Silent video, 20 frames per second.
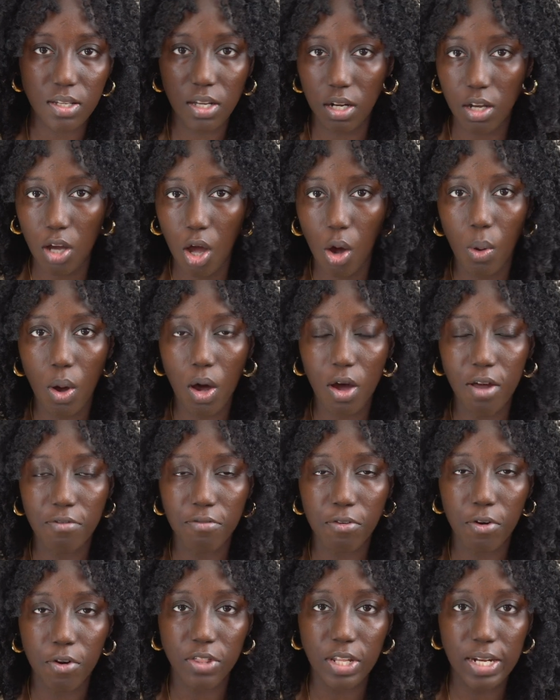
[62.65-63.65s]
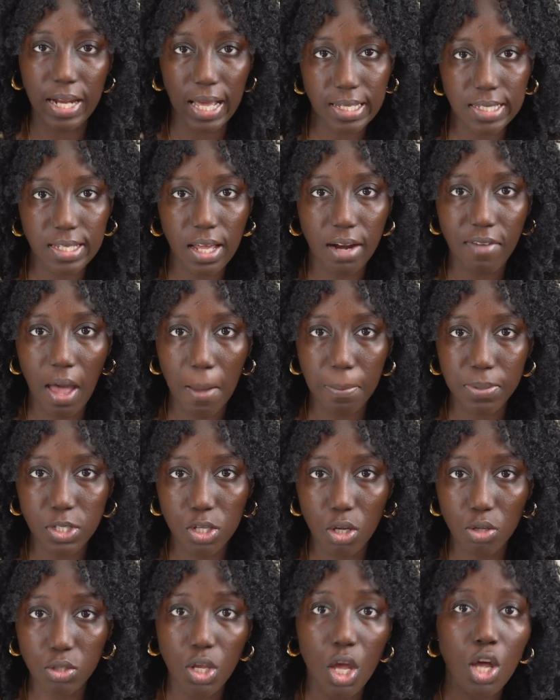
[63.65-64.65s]
to go on for the next set of
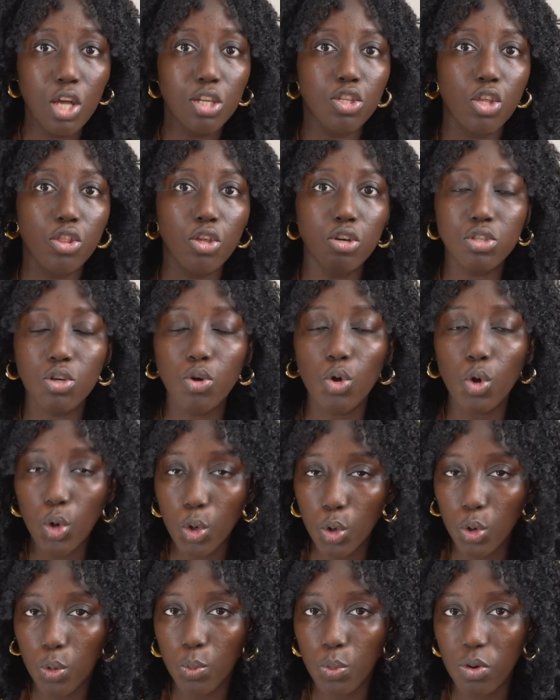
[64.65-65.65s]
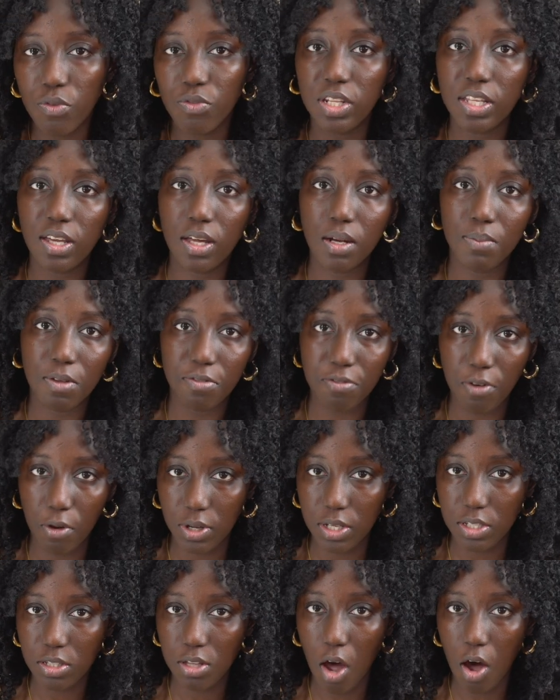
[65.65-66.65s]
episodes. So those are who we're really going to be
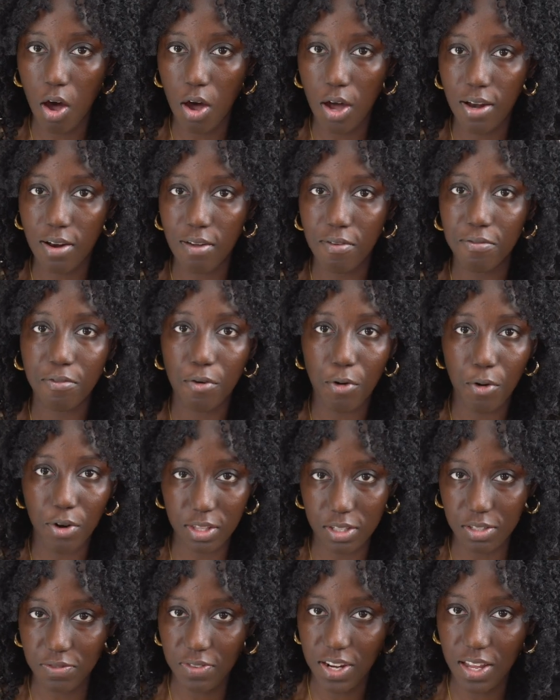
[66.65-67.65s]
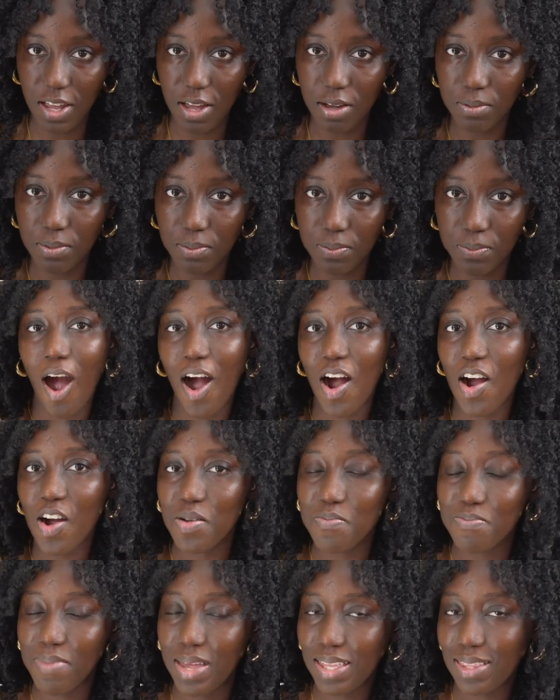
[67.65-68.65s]
focused on for this video. Our
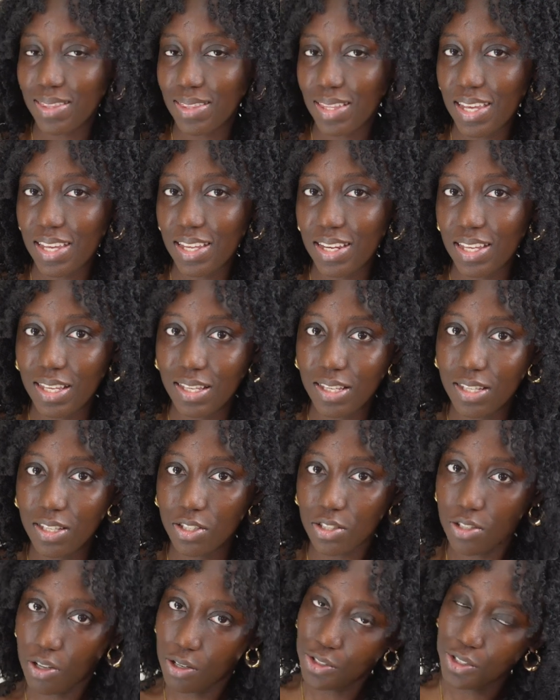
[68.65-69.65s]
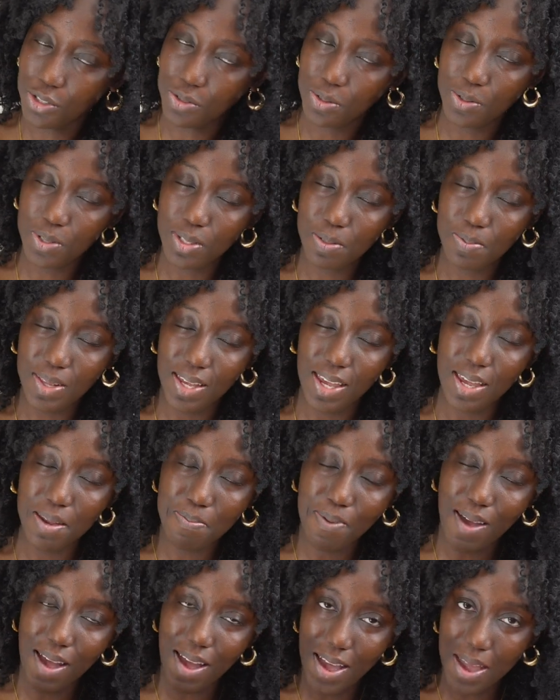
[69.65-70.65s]
main lead is Dongju, who's played
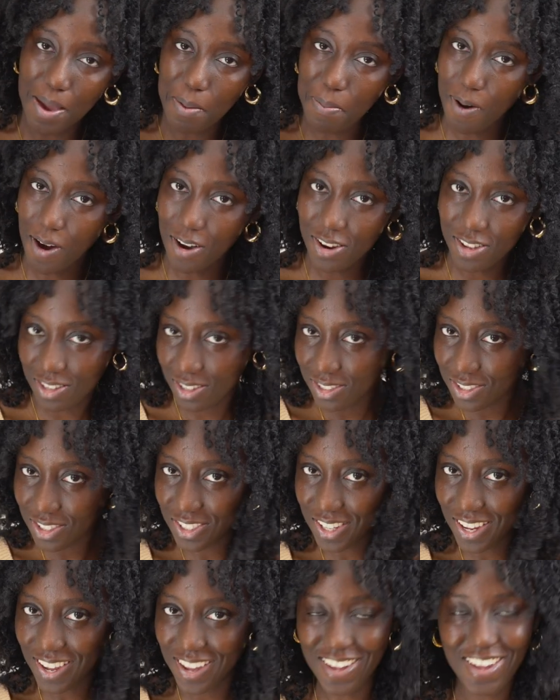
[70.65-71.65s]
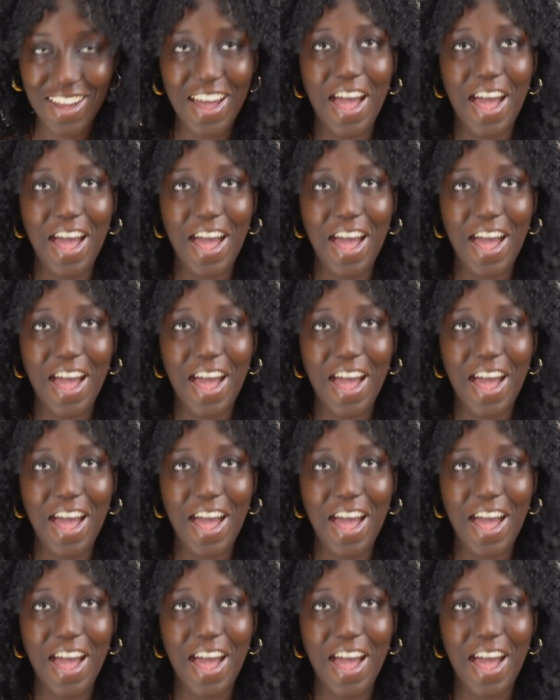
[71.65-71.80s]
by Park Hyung Sik.